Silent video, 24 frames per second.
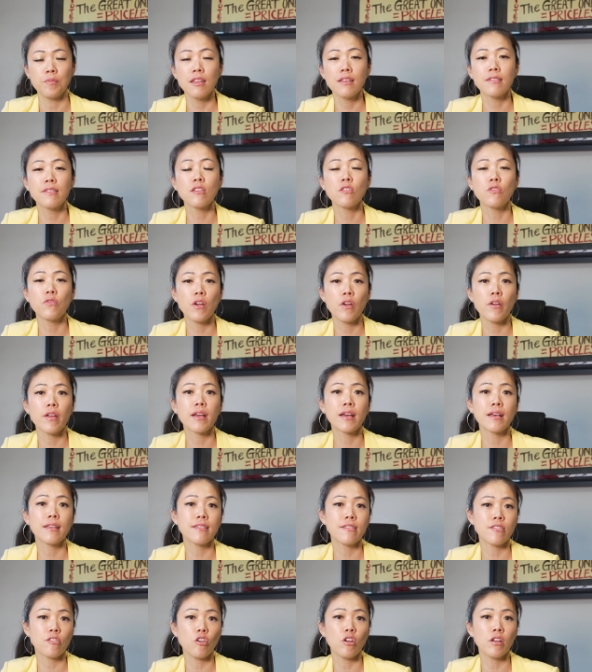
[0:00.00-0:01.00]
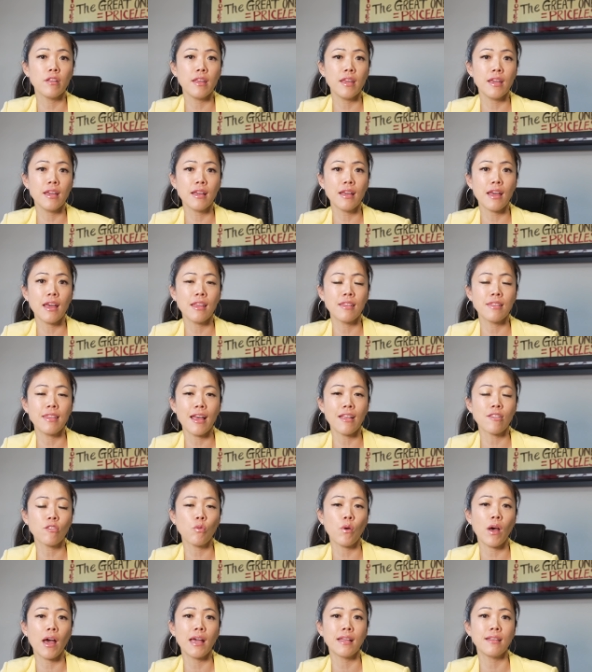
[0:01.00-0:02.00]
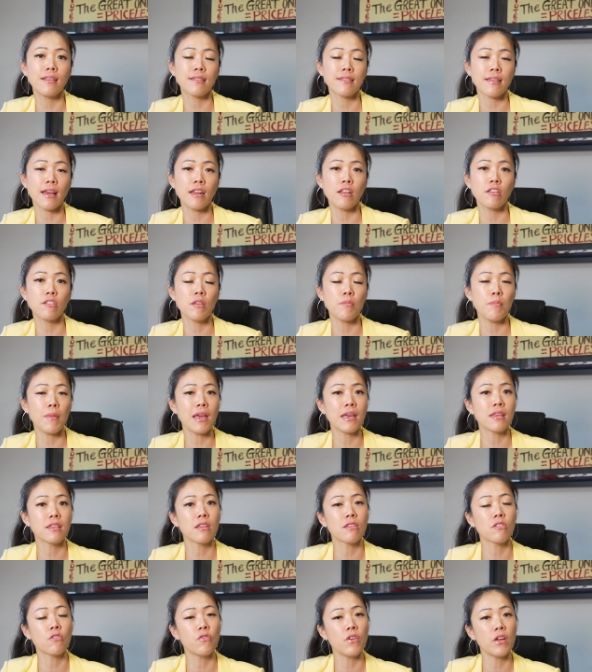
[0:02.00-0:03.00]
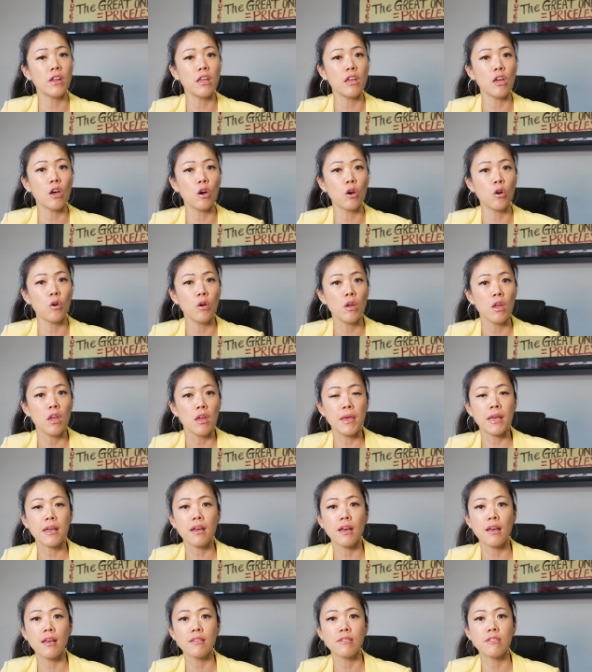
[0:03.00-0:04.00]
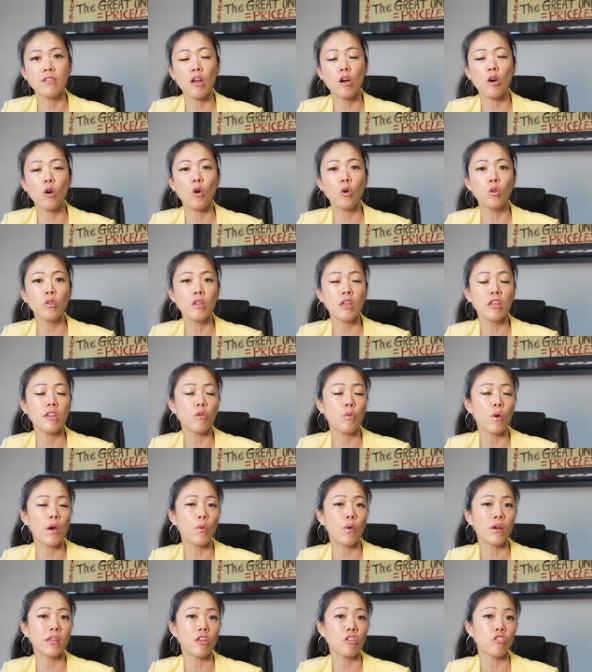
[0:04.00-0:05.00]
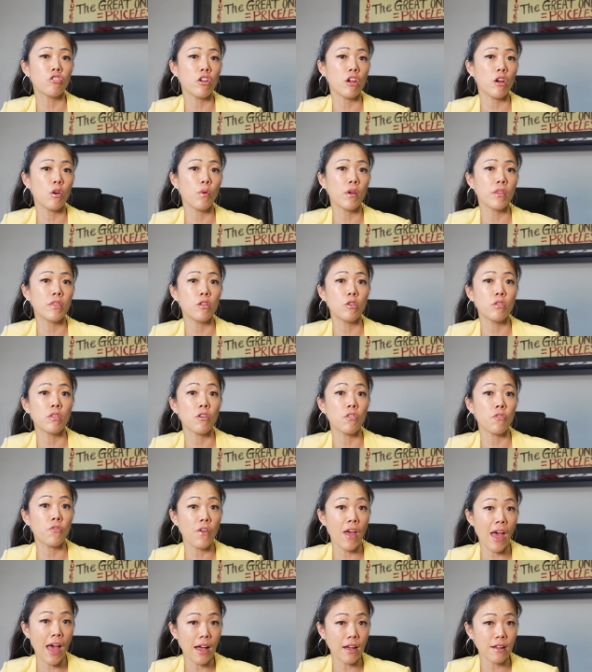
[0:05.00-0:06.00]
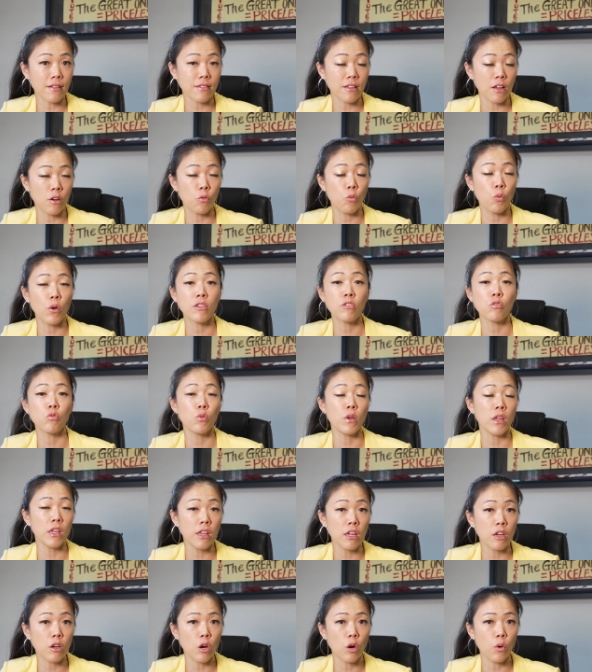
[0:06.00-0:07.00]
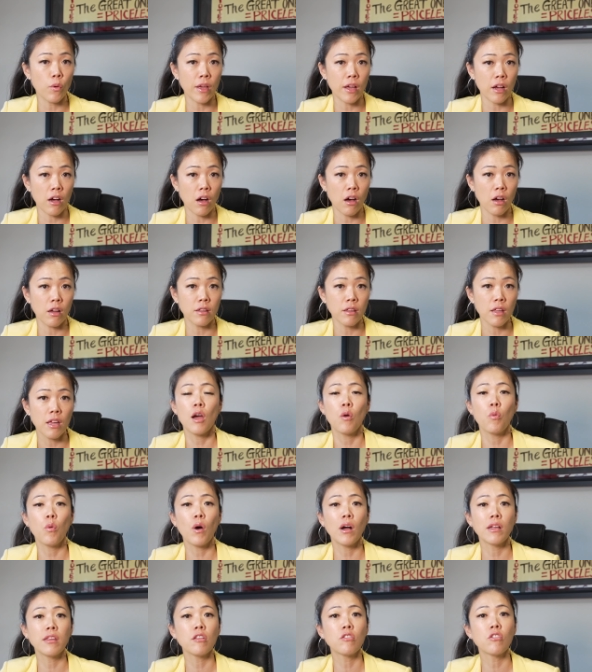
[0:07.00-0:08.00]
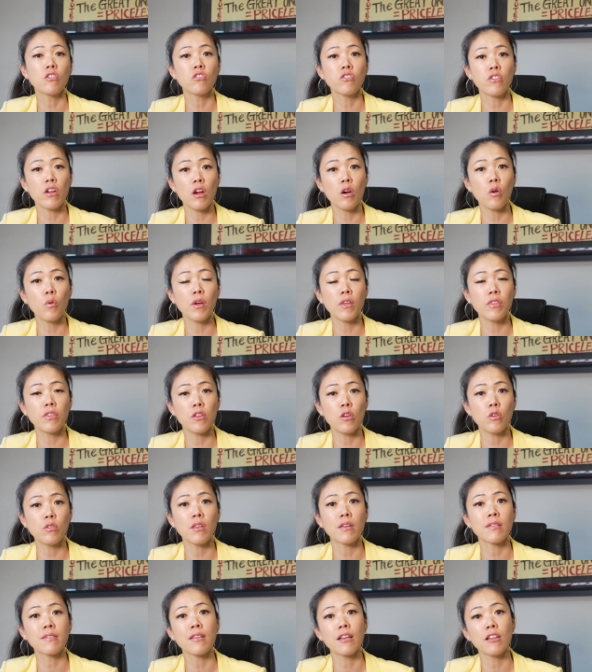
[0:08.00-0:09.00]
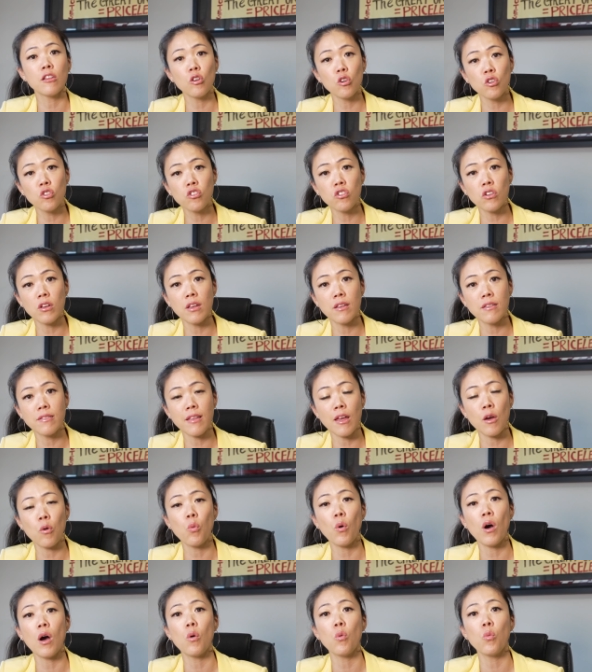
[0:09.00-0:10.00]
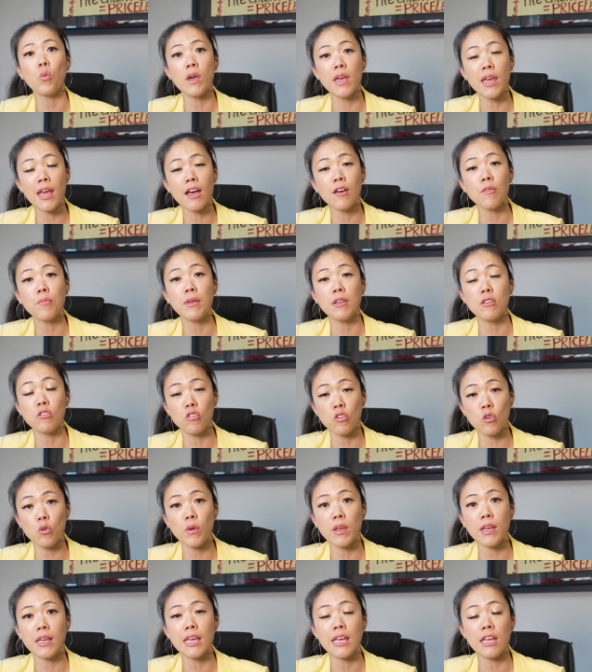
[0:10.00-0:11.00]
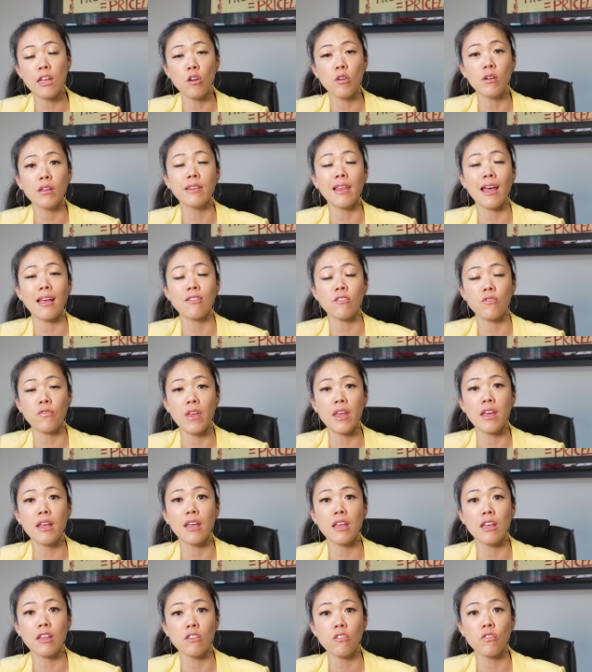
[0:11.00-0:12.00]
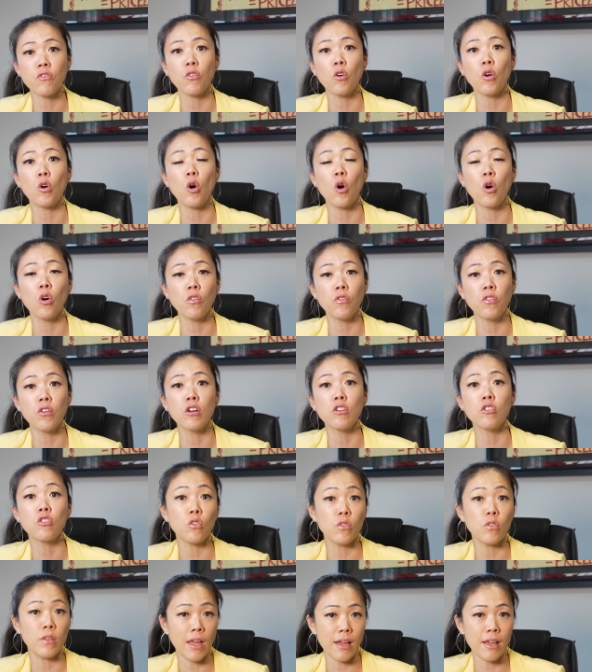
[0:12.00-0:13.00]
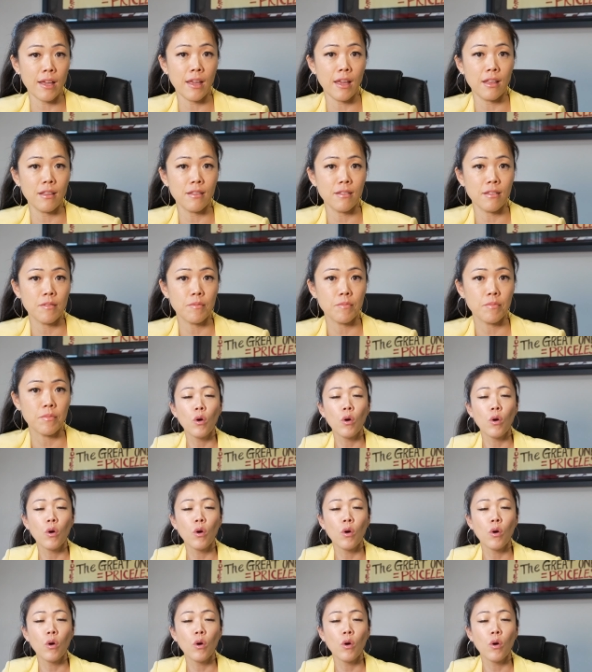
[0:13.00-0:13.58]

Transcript: This is very concerning and that's why I decided to make this video because not only do I want to share with you the facts of what's really going on, I wanted to share with you the solutions and what we have been doing here in Las Vegas for over two decades.